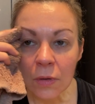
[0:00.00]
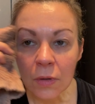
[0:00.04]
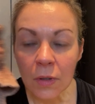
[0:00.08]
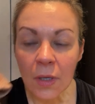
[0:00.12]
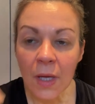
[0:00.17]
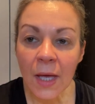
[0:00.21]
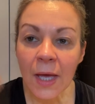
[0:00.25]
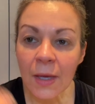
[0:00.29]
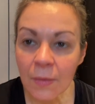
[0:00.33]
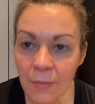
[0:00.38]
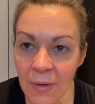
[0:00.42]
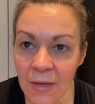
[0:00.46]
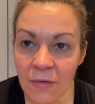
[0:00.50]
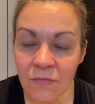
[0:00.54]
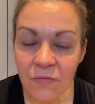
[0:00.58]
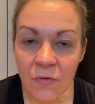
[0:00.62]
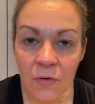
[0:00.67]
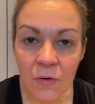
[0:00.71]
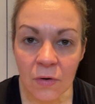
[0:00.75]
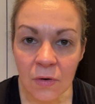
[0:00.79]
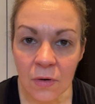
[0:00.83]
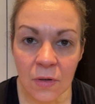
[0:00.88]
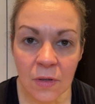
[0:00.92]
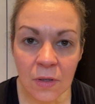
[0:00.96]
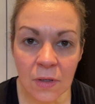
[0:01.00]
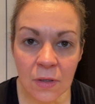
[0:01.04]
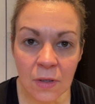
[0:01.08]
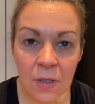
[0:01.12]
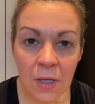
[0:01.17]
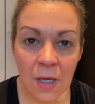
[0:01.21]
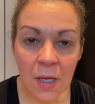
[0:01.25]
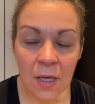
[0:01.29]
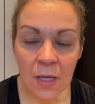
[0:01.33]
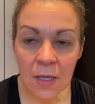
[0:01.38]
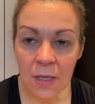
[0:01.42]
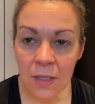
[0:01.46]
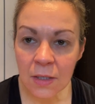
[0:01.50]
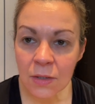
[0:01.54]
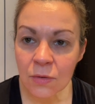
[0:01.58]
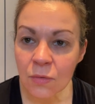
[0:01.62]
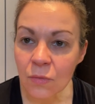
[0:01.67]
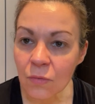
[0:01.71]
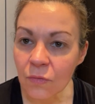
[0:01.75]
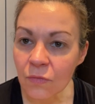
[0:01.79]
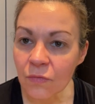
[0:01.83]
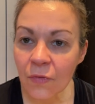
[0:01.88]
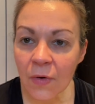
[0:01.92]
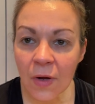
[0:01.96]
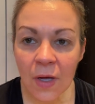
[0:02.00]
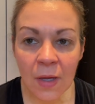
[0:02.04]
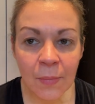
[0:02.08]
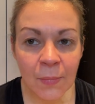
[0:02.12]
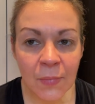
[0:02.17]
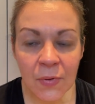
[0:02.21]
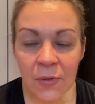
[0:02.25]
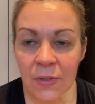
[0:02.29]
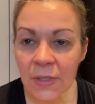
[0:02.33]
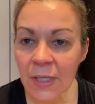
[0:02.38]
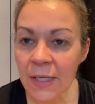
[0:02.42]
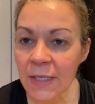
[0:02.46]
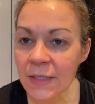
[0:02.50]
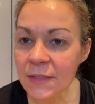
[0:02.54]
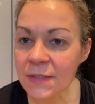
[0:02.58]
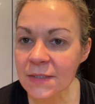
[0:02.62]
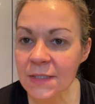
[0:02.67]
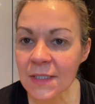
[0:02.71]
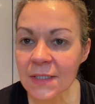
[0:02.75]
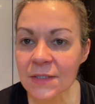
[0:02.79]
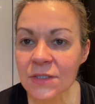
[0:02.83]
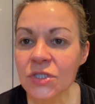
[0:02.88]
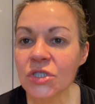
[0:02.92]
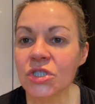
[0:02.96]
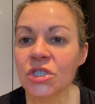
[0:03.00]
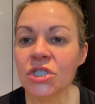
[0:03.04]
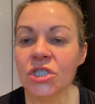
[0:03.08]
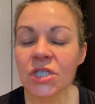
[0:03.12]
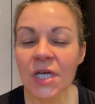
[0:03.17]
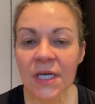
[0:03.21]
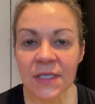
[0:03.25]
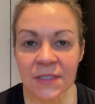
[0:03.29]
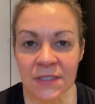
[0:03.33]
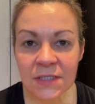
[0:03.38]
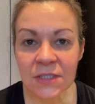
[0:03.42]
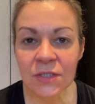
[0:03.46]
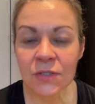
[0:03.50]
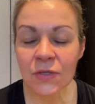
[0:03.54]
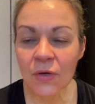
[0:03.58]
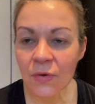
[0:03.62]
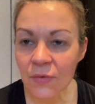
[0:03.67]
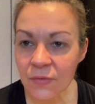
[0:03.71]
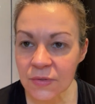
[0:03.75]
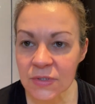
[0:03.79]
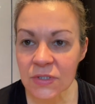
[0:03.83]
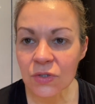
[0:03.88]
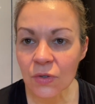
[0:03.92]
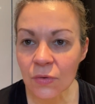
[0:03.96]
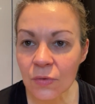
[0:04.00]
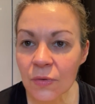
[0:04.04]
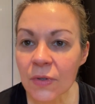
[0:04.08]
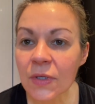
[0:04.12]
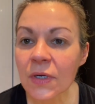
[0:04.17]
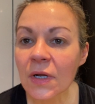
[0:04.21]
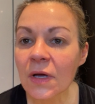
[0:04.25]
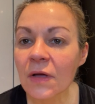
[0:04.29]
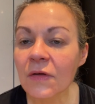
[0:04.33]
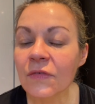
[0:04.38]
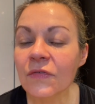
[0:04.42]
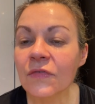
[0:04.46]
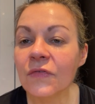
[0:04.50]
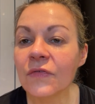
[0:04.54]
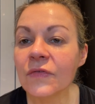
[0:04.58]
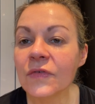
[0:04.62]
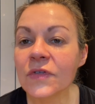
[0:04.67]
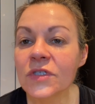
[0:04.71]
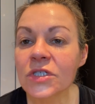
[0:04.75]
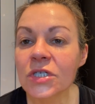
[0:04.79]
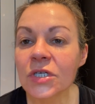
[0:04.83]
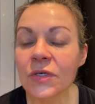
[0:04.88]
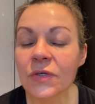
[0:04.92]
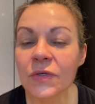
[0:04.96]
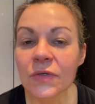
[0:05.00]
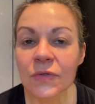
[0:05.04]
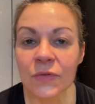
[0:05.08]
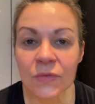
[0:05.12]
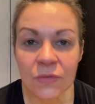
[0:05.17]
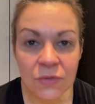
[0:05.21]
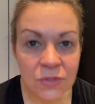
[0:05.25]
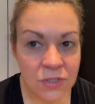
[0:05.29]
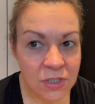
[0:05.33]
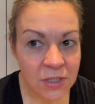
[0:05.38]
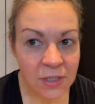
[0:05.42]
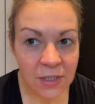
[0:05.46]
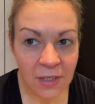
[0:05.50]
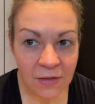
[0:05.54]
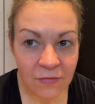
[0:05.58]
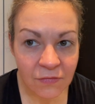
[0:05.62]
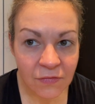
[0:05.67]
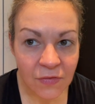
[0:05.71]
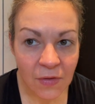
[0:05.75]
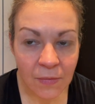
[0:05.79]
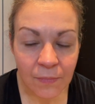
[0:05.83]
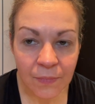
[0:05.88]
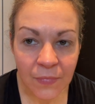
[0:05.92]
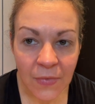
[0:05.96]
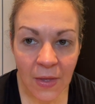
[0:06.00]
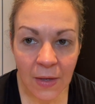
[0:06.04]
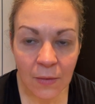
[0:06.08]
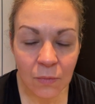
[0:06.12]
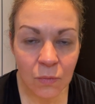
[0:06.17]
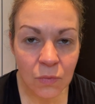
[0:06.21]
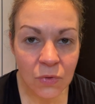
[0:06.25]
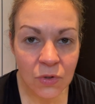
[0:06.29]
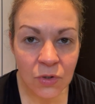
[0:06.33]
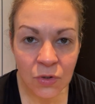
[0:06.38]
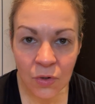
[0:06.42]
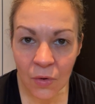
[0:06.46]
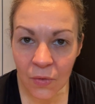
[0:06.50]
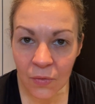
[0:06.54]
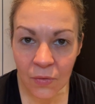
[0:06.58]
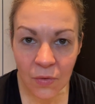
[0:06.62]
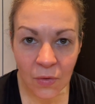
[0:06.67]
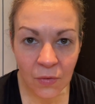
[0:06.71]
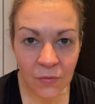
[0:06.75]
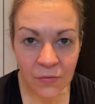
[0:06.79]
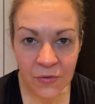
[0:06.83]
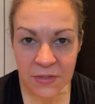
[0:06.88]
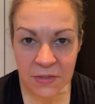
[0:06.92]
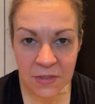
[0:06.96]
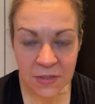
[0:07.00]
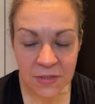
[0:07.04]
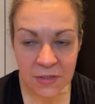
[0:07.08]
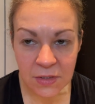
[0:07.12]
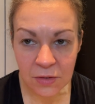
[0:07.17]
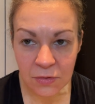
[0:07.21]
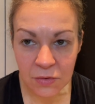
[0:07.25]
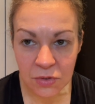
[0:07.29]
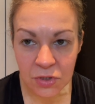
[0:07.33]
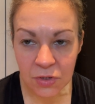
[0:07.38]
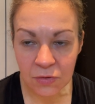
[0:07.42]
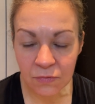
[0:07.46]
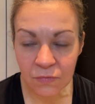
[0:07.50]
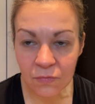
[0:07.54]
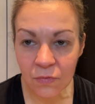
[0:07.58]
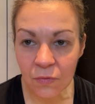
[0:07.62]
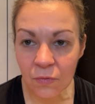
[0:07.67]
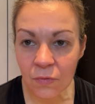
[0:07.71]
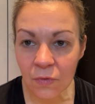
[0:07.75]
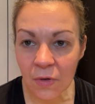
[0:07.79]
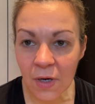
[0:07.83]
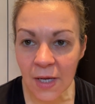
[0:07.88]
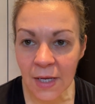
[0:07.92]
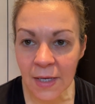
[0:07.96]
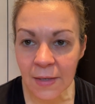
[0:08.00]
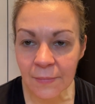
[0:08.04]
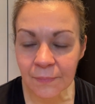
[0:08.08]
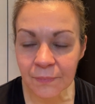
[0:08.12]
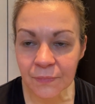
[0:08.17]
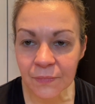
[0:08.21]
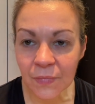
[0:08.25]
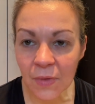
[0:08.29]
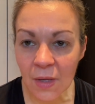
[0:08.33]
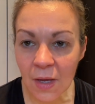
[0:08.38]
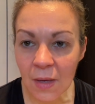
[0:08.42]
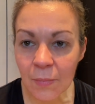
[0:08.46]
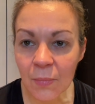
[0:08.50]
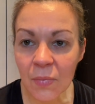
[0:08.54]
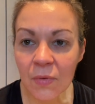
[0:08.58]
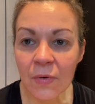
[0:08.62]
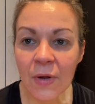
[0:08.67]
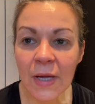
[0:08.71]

However, you know, for upper lids, it's just not strong enough to lift them. I would not call this a solution for upper